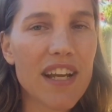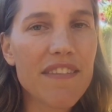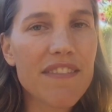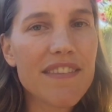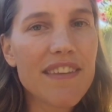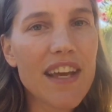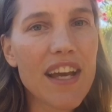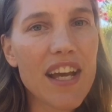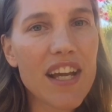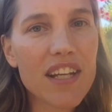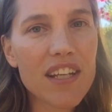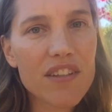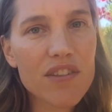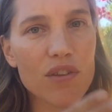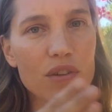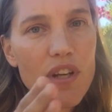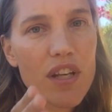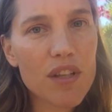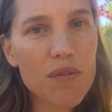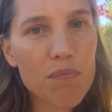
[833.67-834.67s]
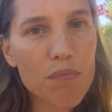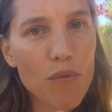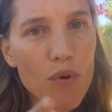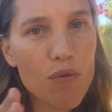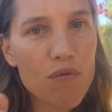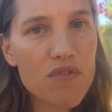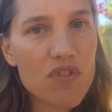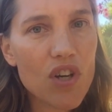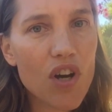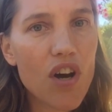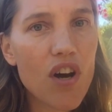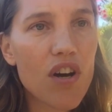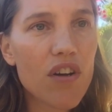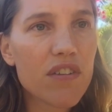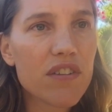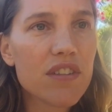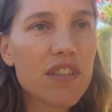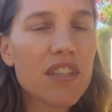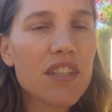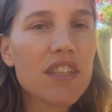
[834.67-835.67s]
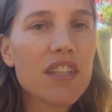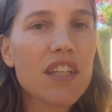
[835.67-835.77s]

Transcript: and then it moves on.